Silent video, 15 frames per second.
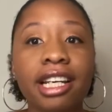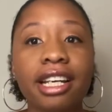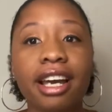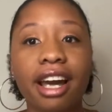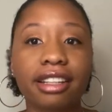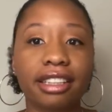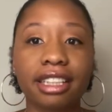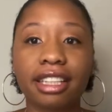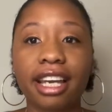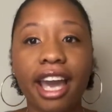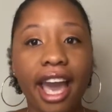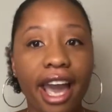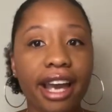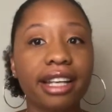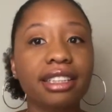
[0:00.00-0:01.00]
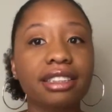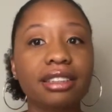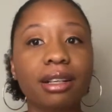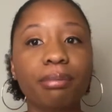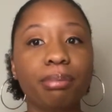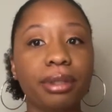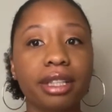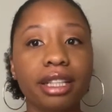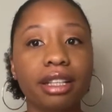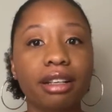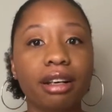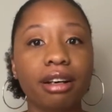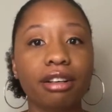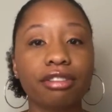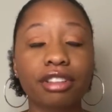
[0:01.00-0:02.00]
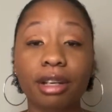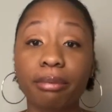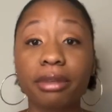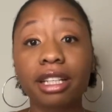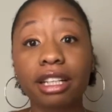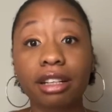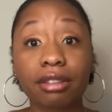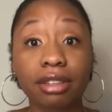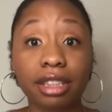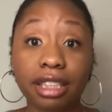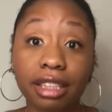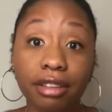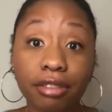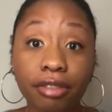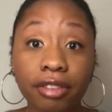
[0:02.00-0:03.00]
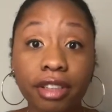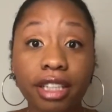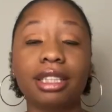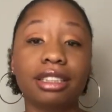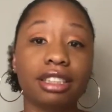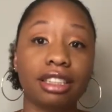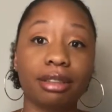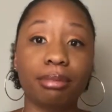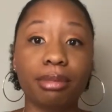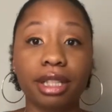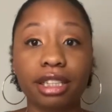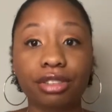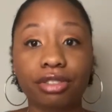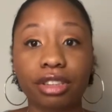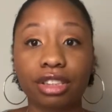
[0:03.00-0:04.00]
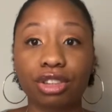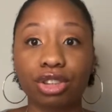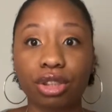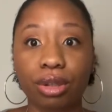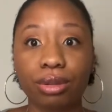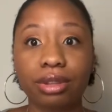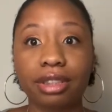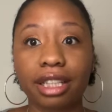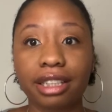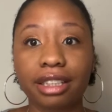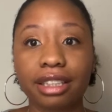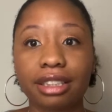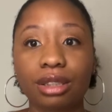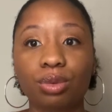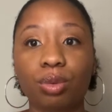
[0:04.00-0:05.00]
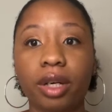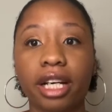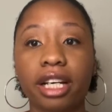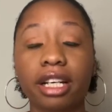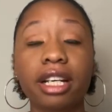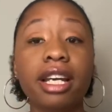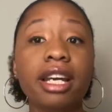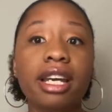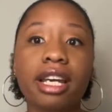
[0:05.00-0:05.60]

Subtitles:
I think it adds a bit of comedic relief into the mix for the shows like this where